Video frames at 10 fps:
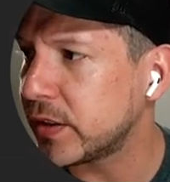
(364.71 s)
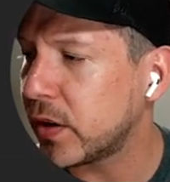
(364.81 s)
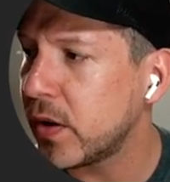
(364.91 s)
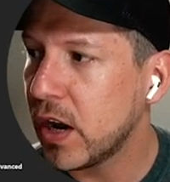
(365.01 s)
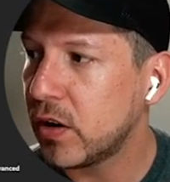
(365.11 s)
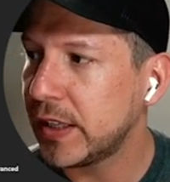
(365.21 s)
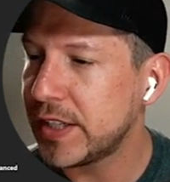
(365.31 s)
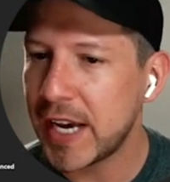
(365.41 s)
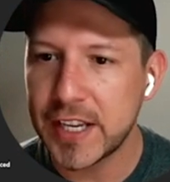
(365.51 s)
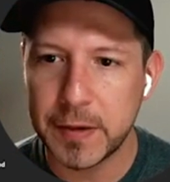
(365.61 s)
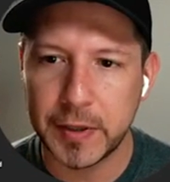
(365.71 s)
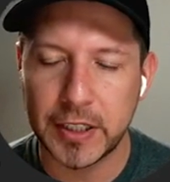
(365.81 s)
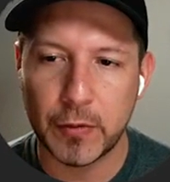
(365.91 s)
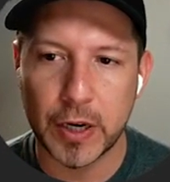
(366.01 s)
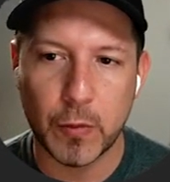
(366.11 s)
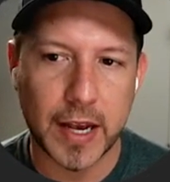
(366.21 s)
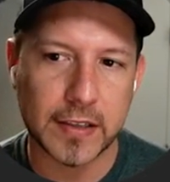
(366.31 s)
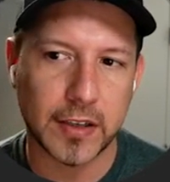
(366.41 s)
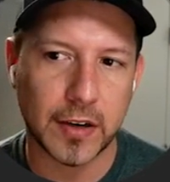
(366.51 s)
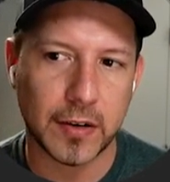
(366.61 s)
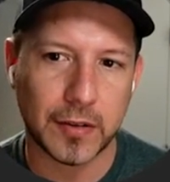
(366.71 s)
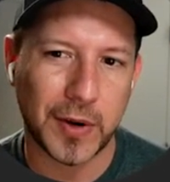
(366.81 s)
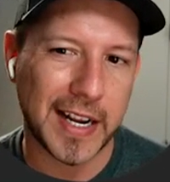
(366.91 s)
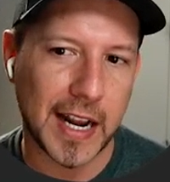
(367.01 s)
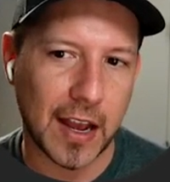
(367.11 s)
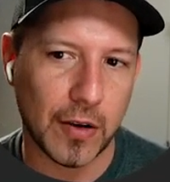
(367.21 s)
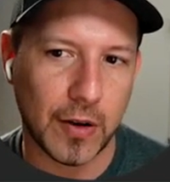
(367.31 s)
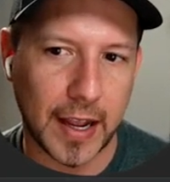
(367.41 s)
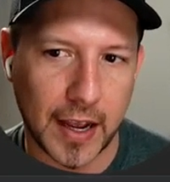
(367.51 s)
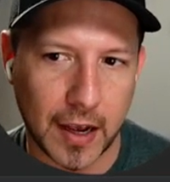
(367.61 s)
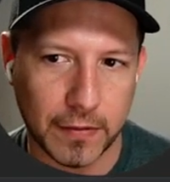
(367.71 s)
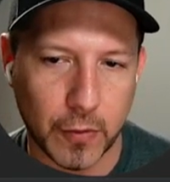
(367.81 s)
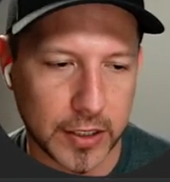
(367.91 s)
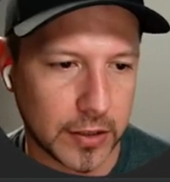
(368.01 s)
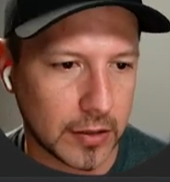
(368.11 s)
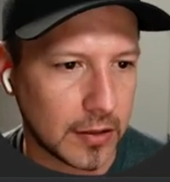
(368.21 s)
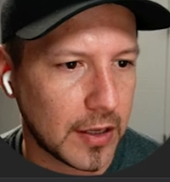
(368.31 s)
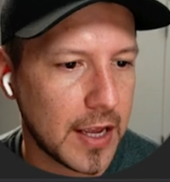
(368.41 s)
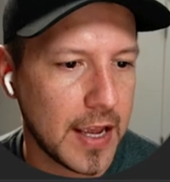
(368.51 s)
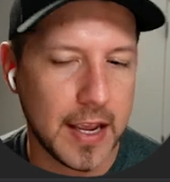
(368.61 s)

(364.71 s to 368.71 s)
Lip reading: So on the ChatGPT request though, right now I have question,